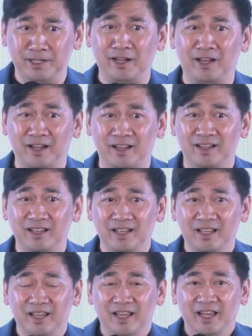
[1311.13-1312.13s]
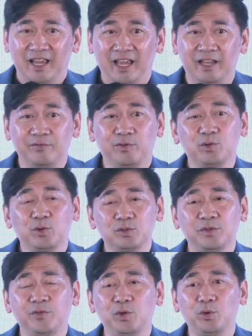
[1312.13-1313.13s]
Yeah. And for
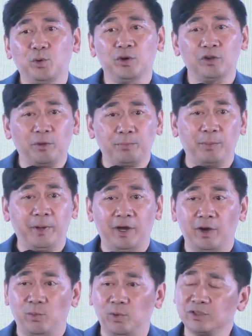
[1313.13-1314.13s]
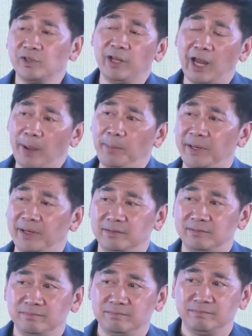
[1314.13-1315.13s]
those of you who are not prepared, what's going to happen?
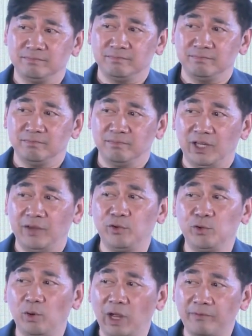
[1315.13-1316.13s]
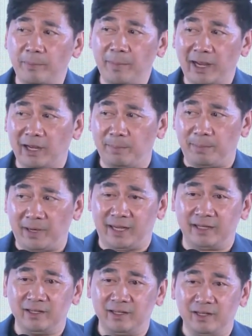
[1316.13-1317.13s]
If you don't have a backup
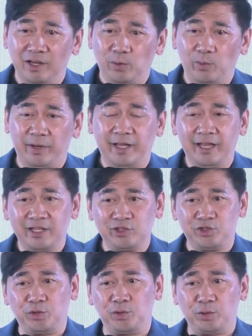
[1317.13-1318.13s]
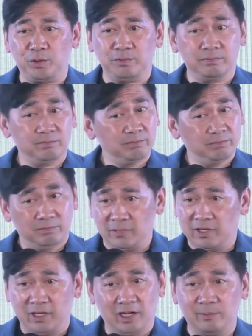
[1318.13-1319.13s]
plan, when it hits you,
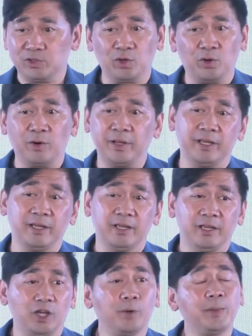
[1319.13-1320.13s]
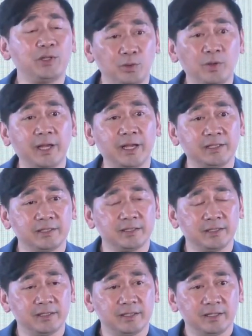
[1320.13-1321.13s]
I'm sorry, it'll be too late.